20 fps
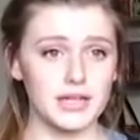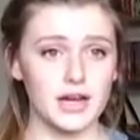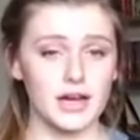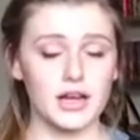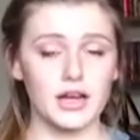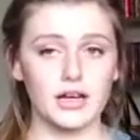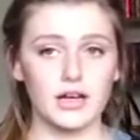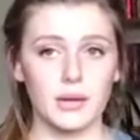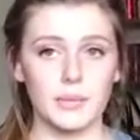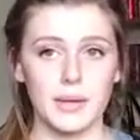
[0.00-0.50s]

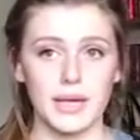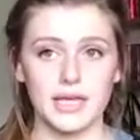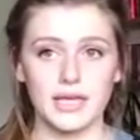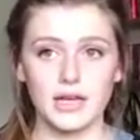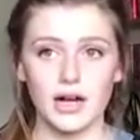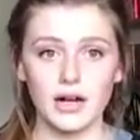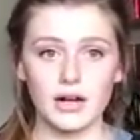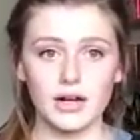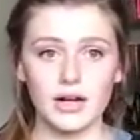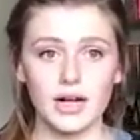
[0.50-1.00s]
her look a bit
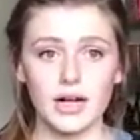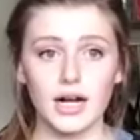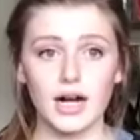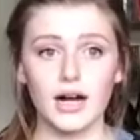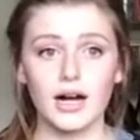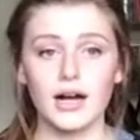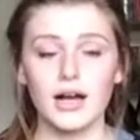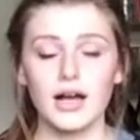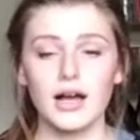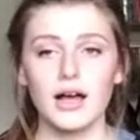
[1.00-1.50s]

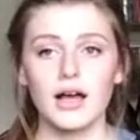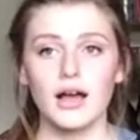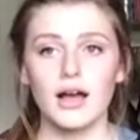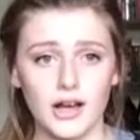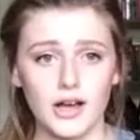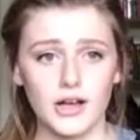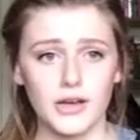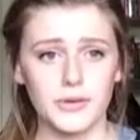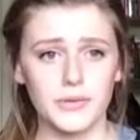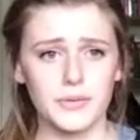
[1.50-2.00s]
younger,
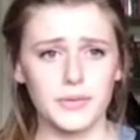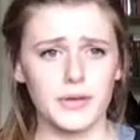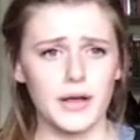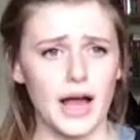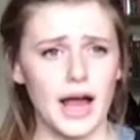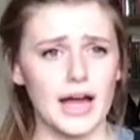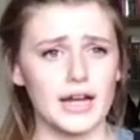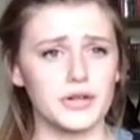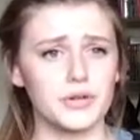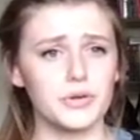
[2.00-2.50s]

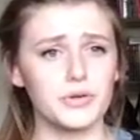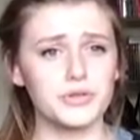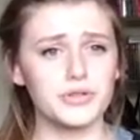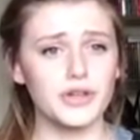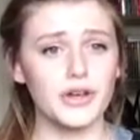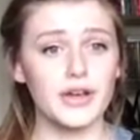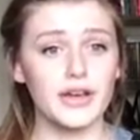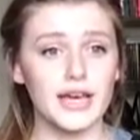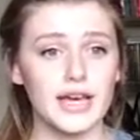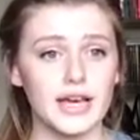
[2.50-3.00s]
and
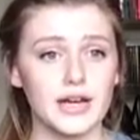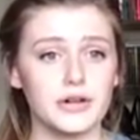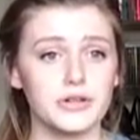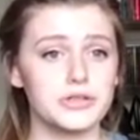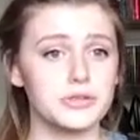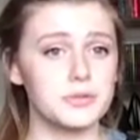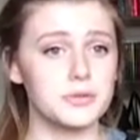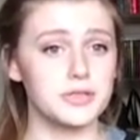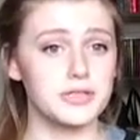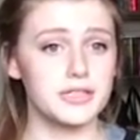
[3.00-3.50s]
also it
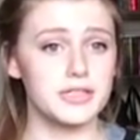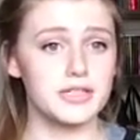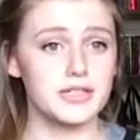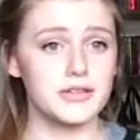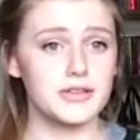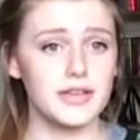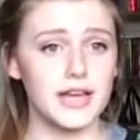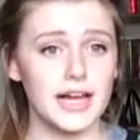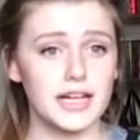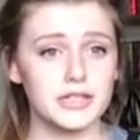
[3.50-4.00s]
contributed
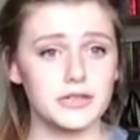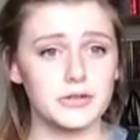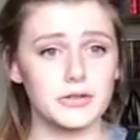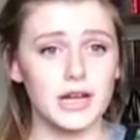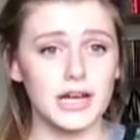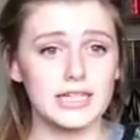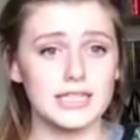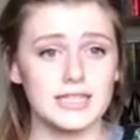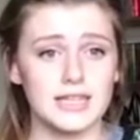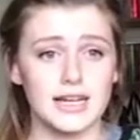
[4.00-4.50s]
to the actual
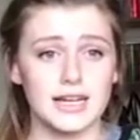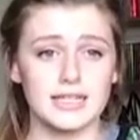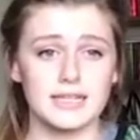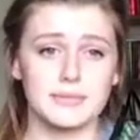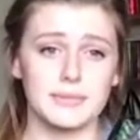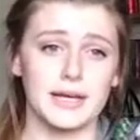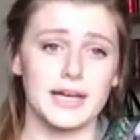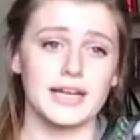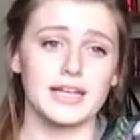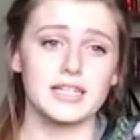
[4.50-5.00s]
lighting
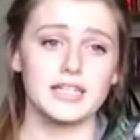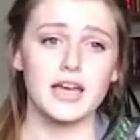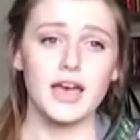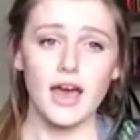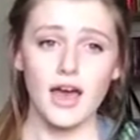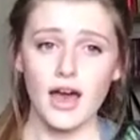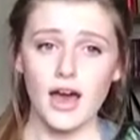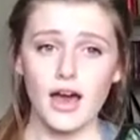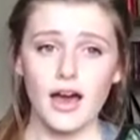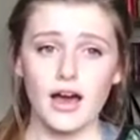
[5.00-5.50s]
aspect,
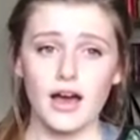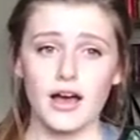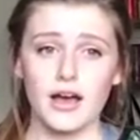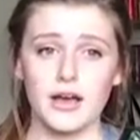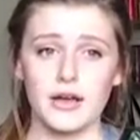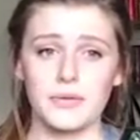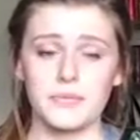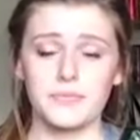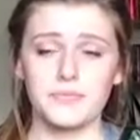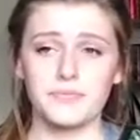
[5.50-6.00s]

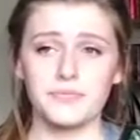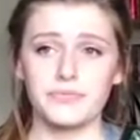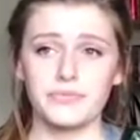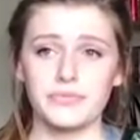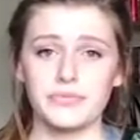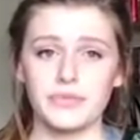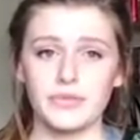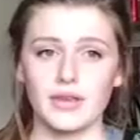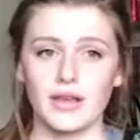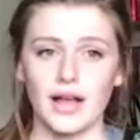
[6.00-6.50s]

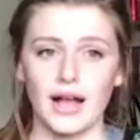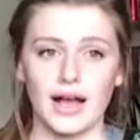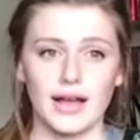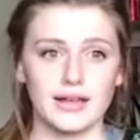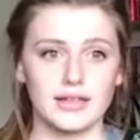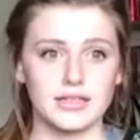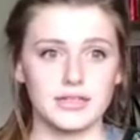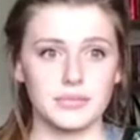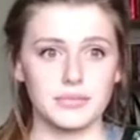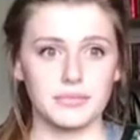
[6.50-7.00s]

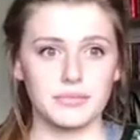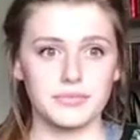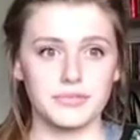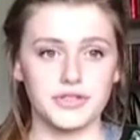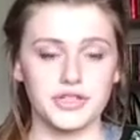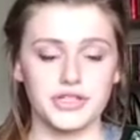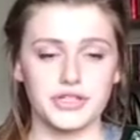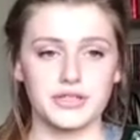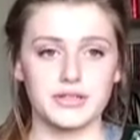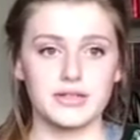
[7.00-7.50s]
and
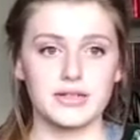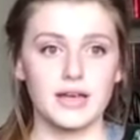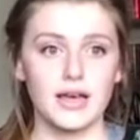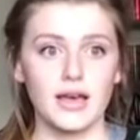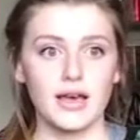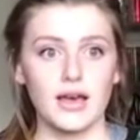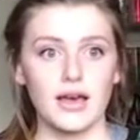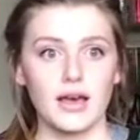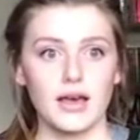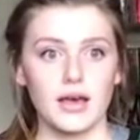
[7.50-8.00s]
just
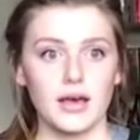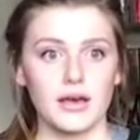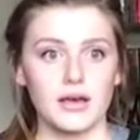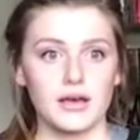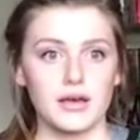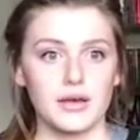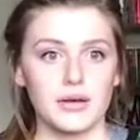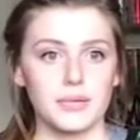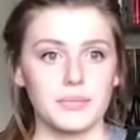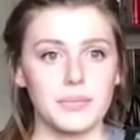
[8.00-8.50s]

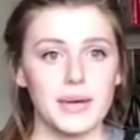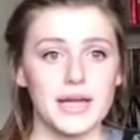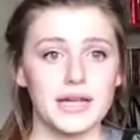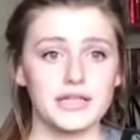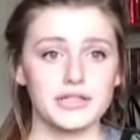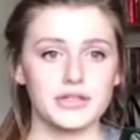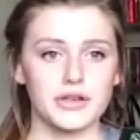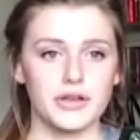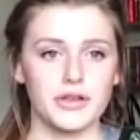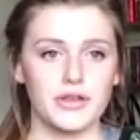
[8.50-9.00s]
made
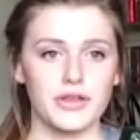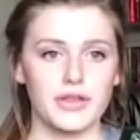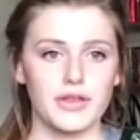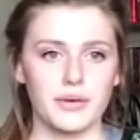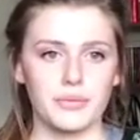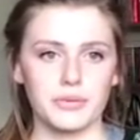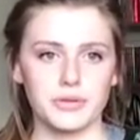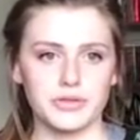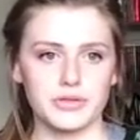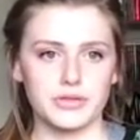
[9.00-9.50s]
it so that
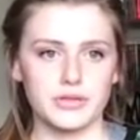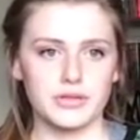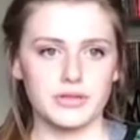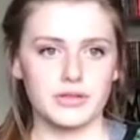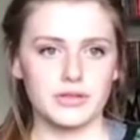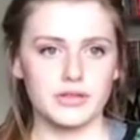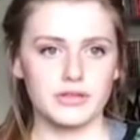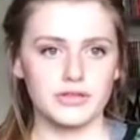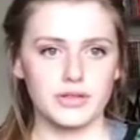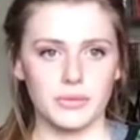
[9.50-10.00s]
there wasn't
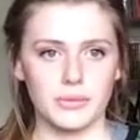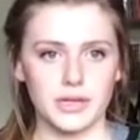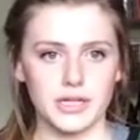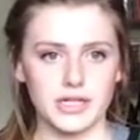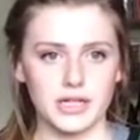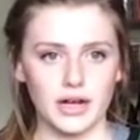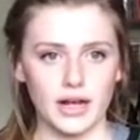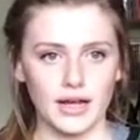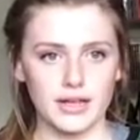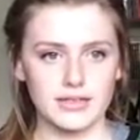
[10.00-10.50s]
so
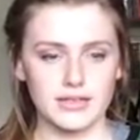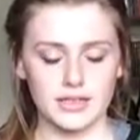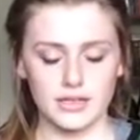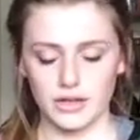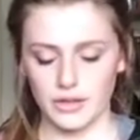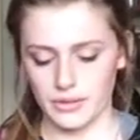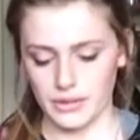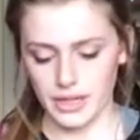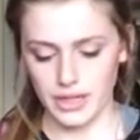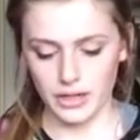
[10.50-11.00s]
much lighting
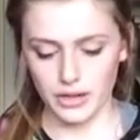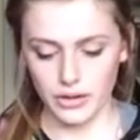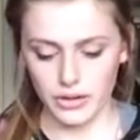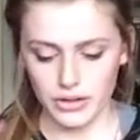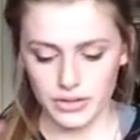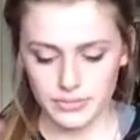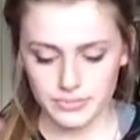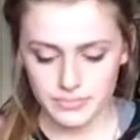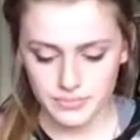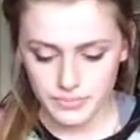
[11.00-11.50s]
going
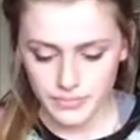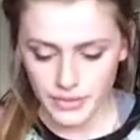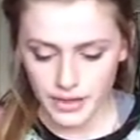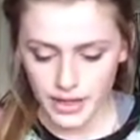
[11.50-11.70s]
on.